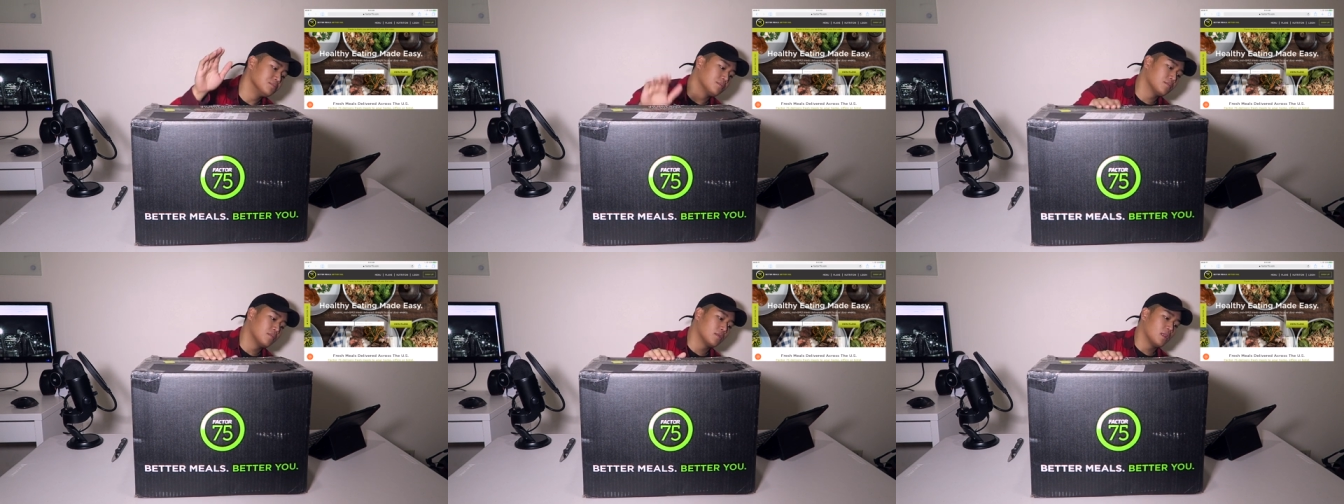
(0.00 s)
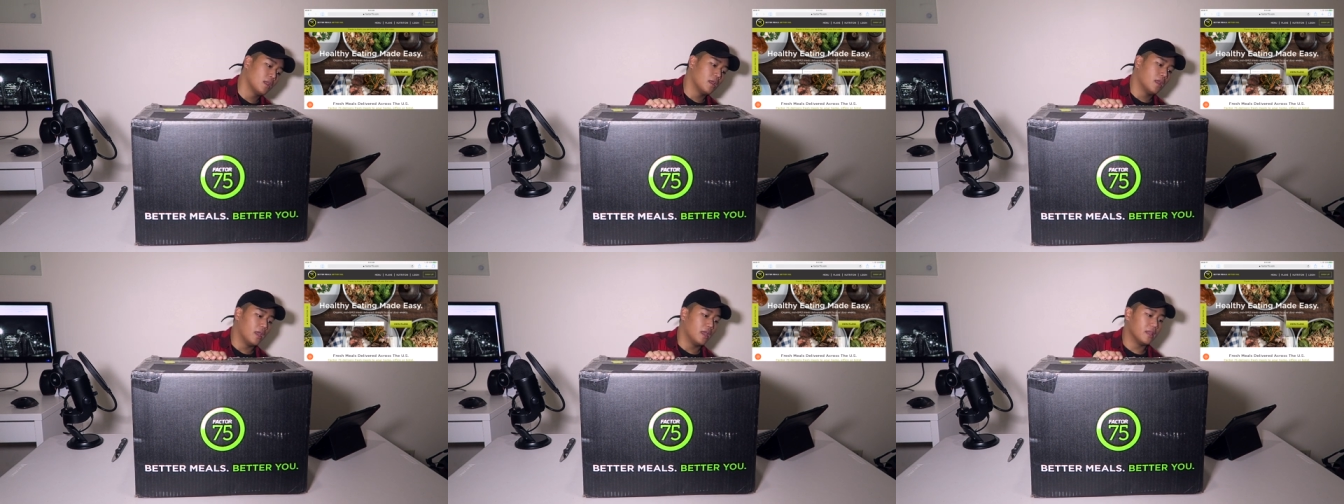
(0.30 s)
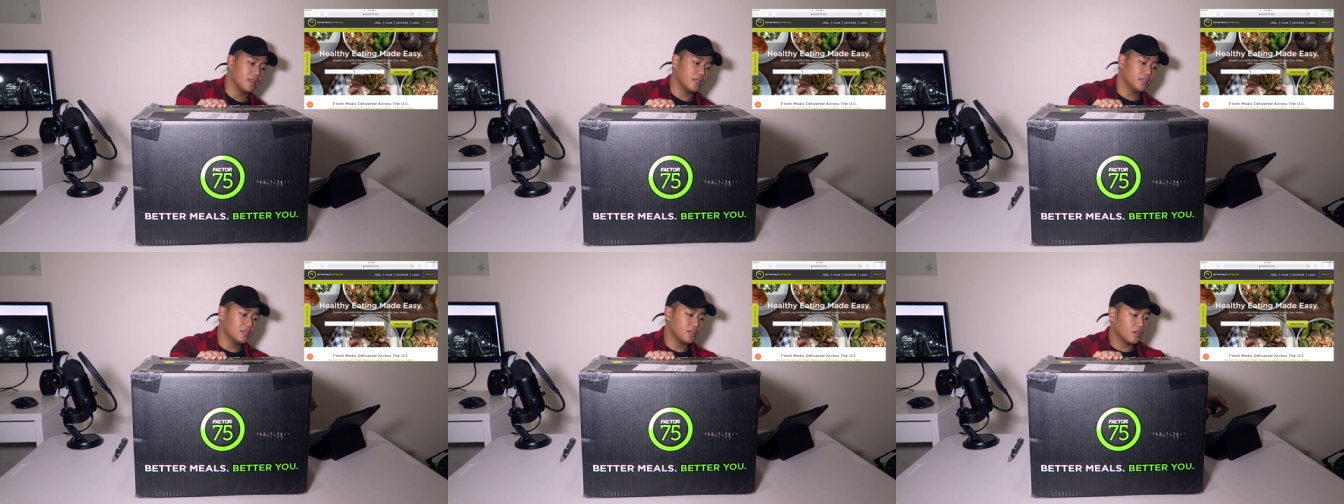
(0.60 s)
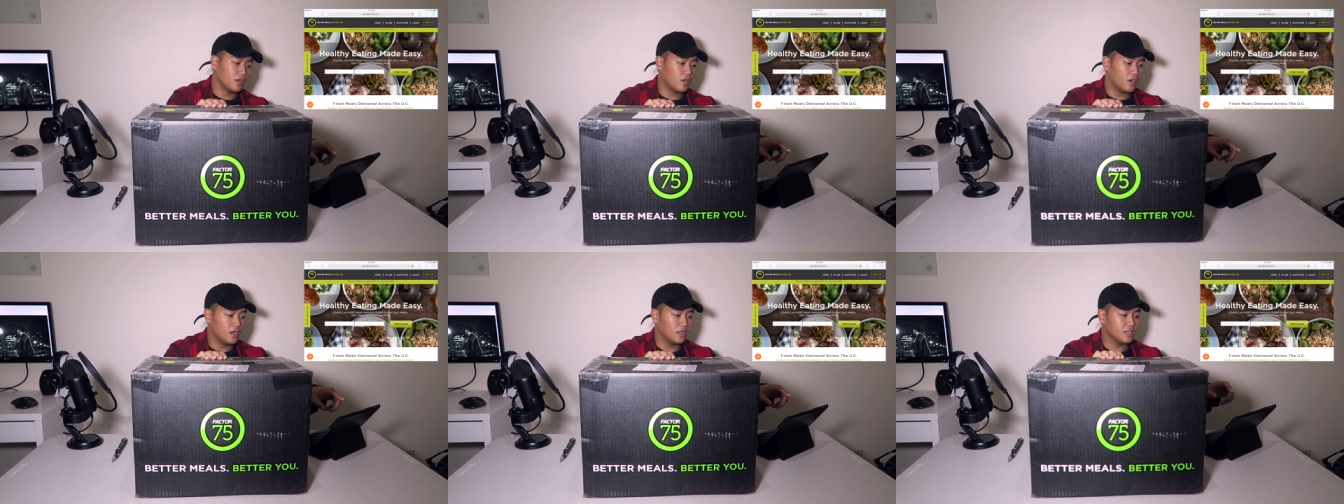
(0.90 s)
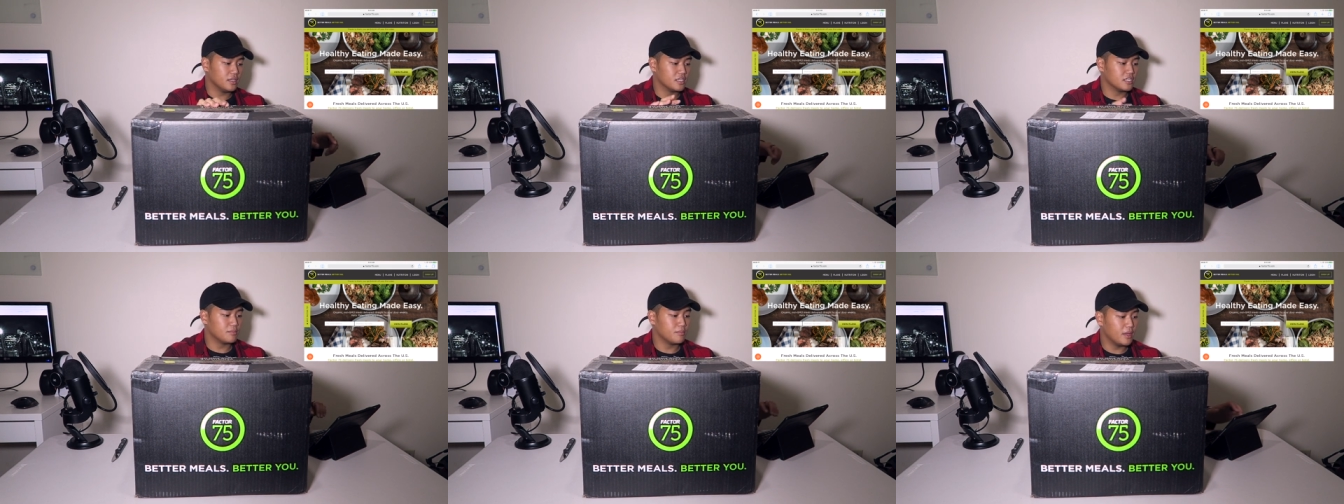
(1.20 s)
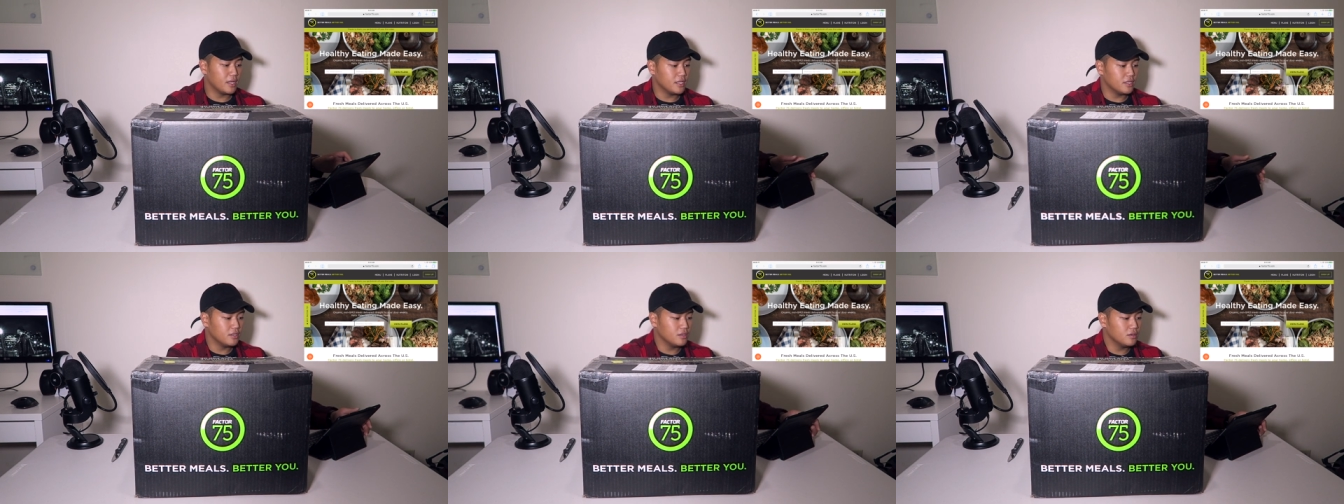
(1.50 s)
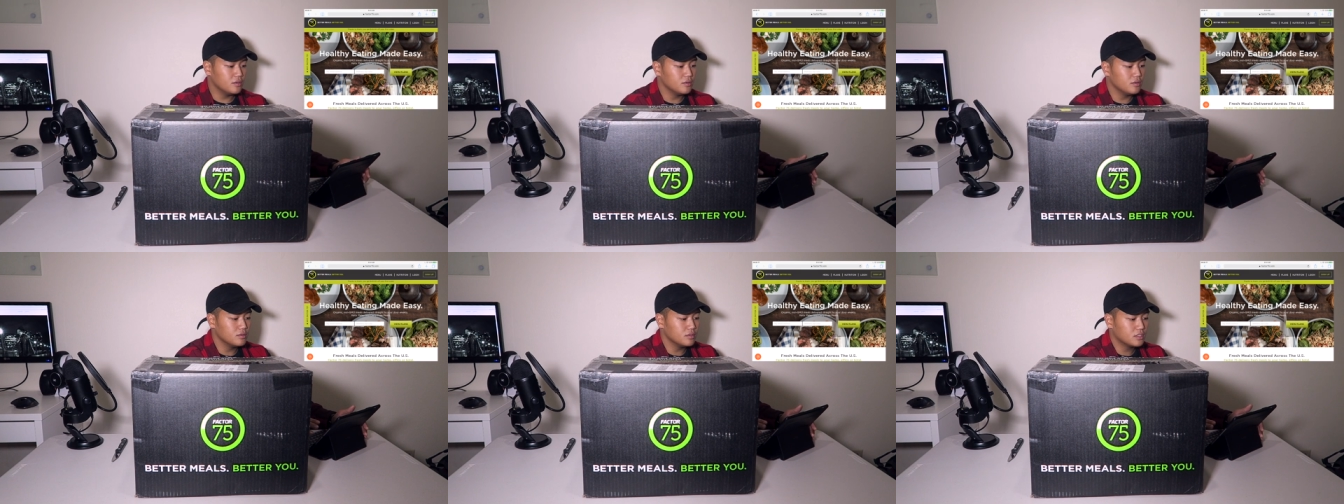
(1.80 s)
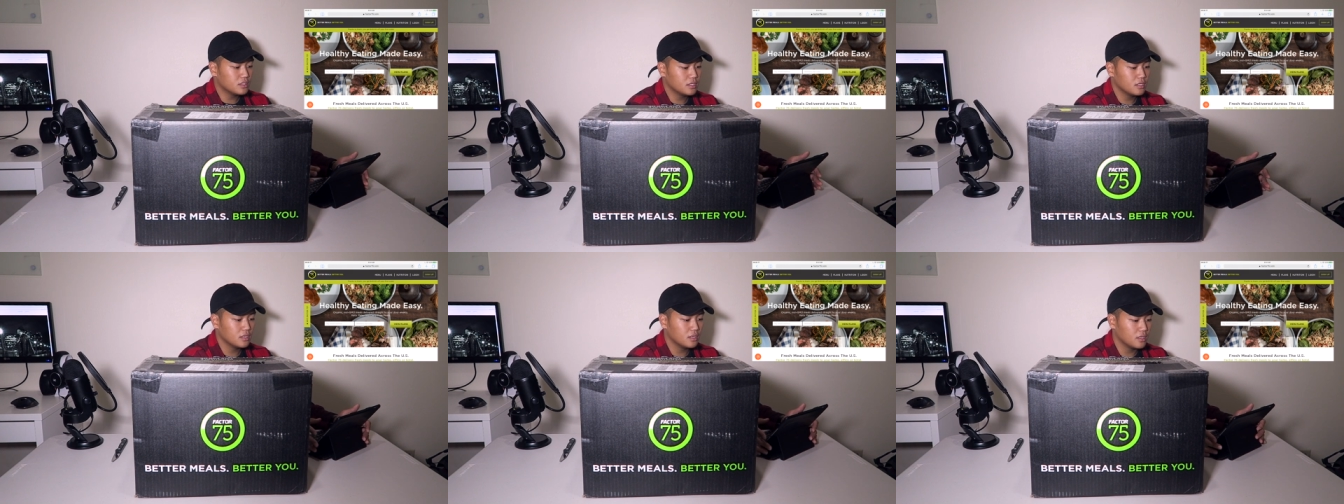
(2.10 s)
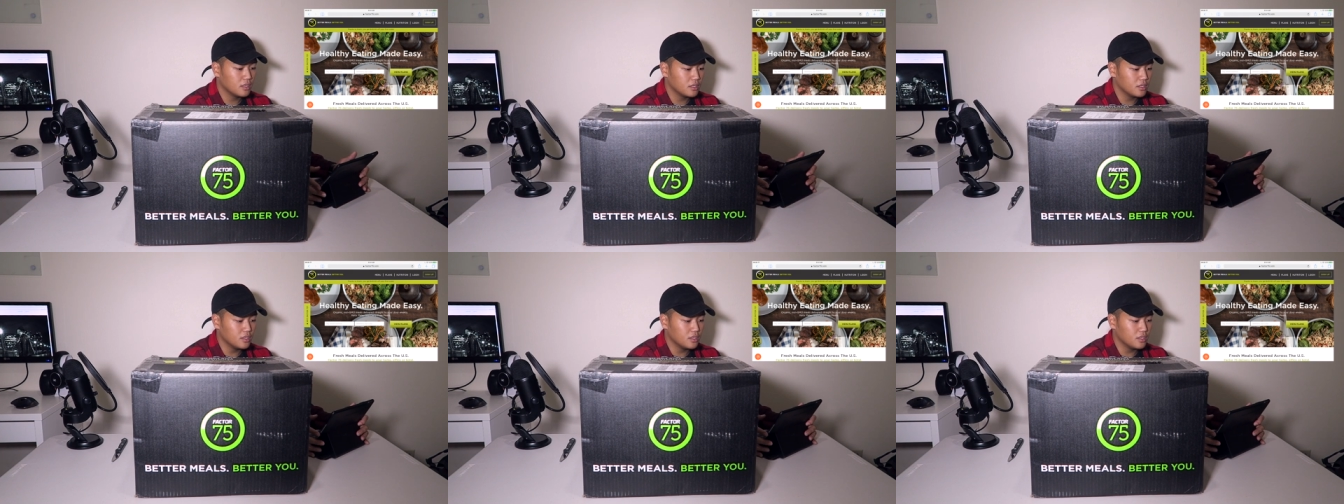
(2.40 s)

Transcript: And then you go on, there's menus.